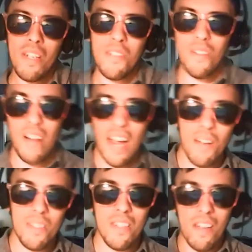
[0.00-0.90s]
to her
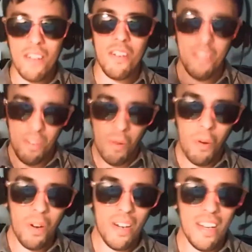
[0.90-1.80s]
house and knocked on her
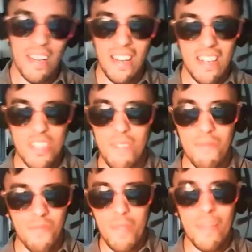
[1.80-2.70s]
door, and she
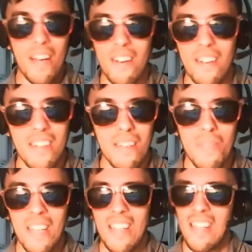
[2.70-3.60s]
flipped out on him,
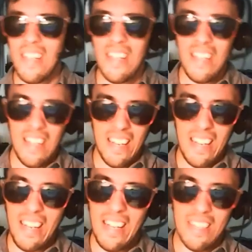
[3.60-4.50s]
and
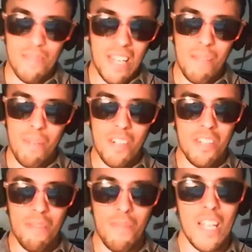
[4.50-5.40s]
he ends up getting punched in
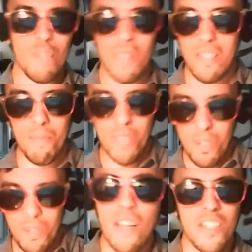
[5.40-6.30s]
the face by some
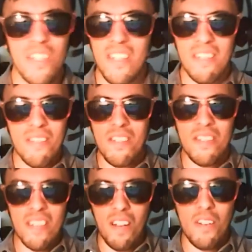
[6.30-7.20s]
dude. She
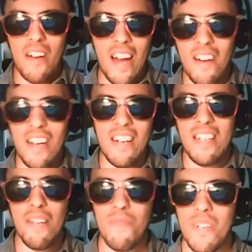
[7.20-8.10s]
colored her hair kind
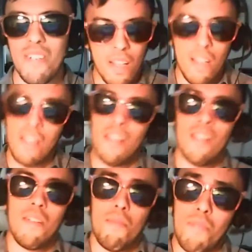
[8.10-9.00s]
of different,
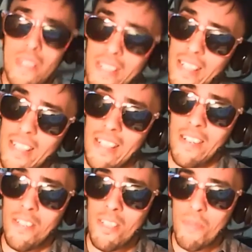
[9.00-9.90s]
but since
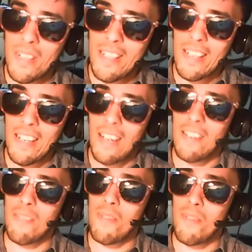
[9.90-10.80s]
Tilda Swinton got a
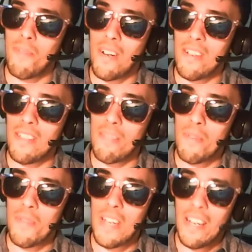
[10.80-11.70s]
small part in this
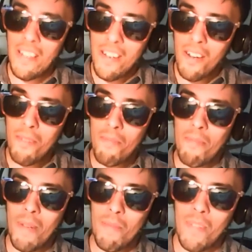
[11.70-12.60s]
movie, and
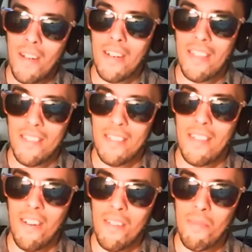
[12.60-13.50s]
my blog is
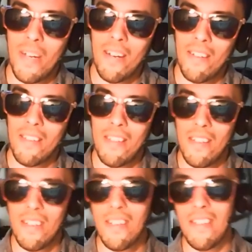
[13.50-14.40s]
all about
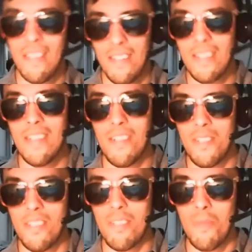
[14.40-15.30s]
the
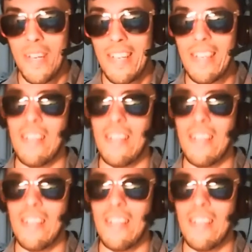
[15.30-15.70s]
Tilda Swint,